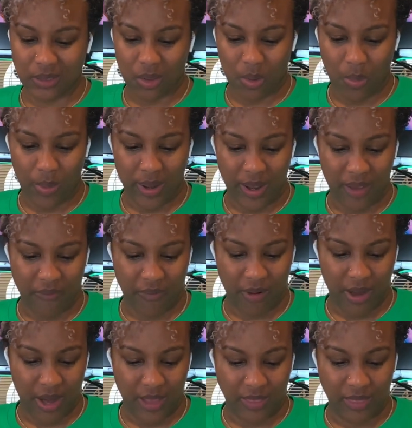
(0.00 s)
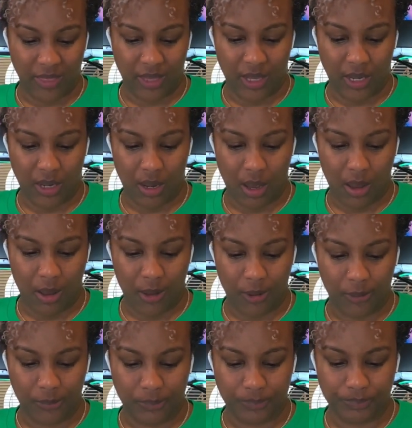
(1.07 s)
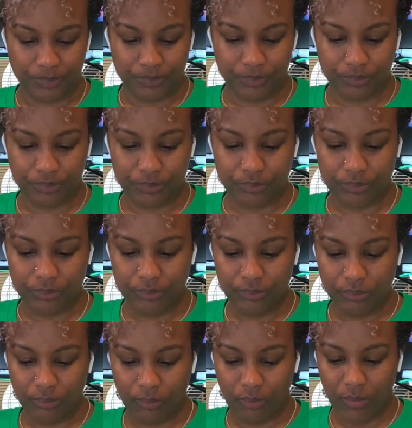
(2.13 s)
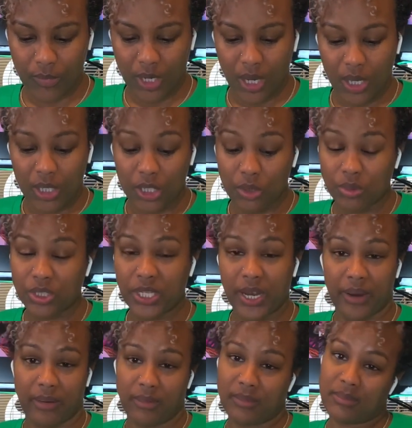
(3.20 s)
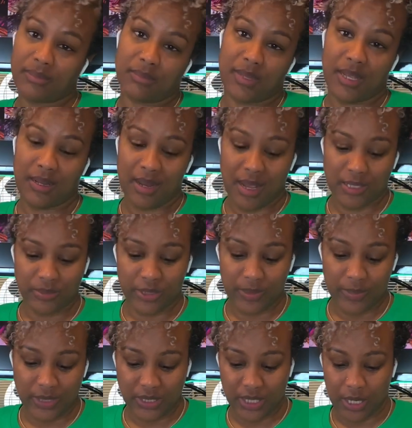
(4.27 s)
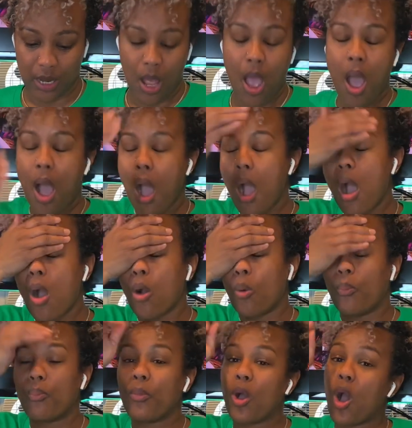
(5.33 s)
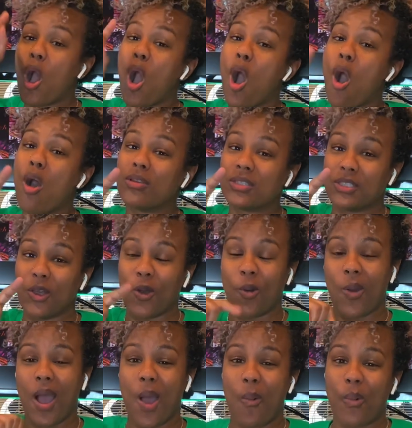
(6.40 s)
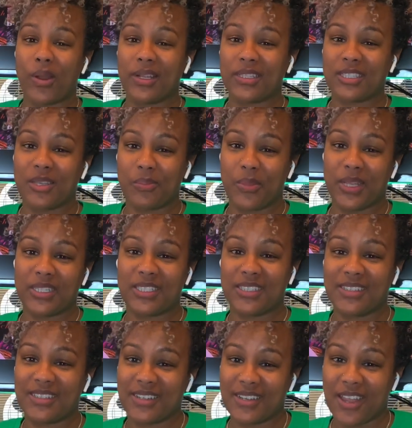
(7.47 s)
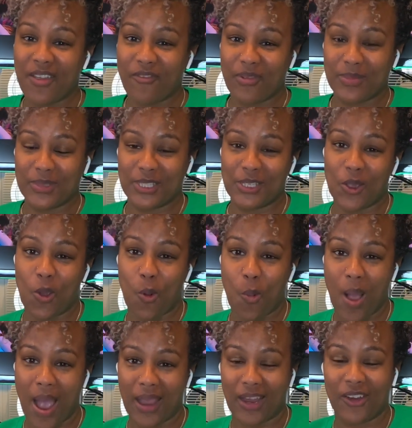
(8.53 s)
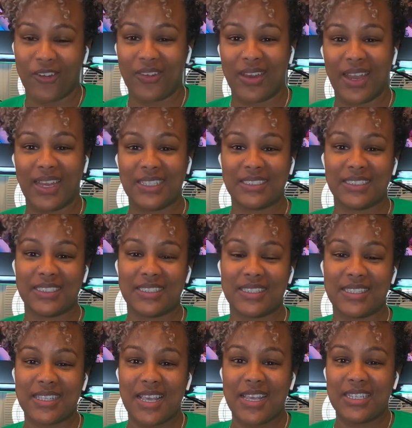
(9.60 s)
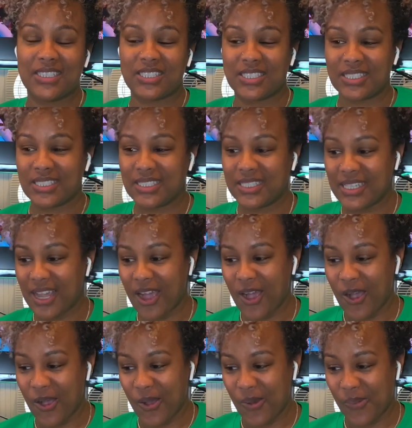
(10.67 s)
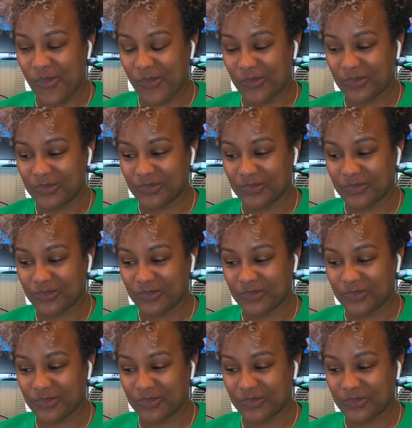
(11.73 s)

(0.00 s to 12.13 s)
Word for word: or whatever. And then um, you share. And that's pretty much it. Oh, also, I wanted to mention Jeanette from DOY Creations. She, um,